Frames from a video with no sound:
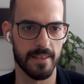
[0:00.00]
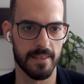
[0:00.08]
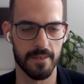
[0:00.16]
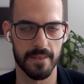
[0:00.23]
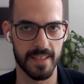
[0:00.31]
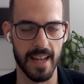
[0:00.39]

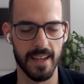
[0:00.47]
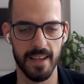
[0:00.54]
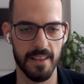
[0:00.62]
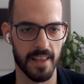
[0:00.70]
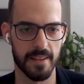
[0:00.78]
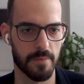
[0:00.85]

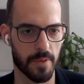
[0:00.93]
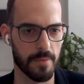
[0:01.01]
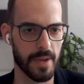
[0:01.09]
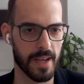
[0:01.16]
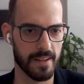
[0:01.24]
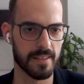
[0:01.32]
seller that
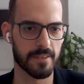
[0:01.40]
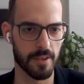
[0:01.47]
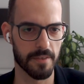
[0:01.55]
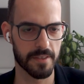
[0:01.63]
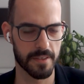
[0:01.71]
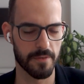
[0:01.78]
primarily
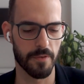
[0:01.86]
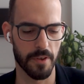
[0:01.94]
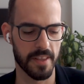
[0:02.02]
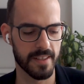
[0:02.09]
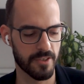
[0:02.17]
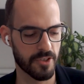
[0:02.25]
serves for
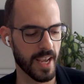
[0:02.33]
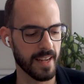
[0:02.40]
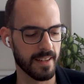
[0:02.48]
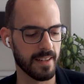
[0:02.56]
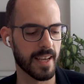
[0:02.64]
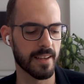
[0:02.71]
this
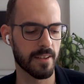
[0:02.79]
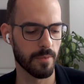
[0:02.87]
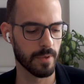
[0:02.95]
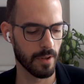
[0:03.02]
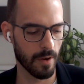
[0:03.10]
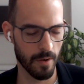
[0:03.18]
channel, like, you
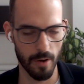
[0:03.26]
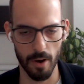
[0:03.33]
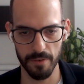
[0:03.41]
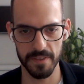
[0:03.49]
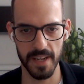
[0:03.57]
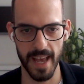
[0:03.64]
will
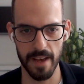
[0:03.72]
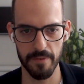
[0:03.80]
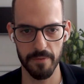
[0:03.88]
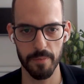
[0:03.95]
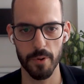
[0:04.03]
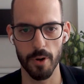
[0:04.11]
often
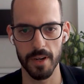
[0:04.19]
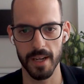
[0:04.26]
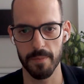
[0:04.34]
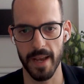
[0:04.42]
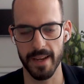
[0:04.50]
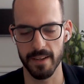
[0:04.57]
have
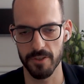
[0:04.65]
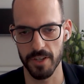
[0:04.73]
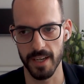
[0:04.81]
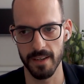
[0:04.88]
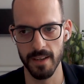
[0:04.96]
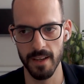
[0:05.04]
product
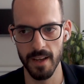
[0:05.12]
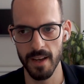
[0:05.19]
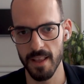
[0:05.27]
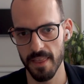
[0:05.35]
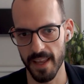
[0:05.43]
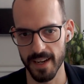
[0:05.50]
packaging
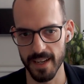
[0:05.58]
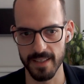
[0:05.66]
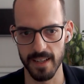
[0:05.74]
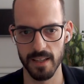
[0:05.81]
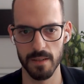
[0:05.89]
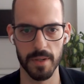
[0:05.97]
that is
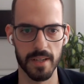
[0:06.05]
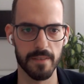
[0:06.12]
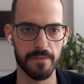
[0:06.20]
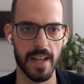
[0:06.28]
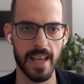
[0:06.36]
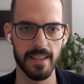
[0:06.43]
a little bit
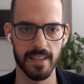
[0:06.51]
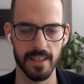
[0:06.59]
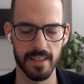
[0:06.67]
inflated in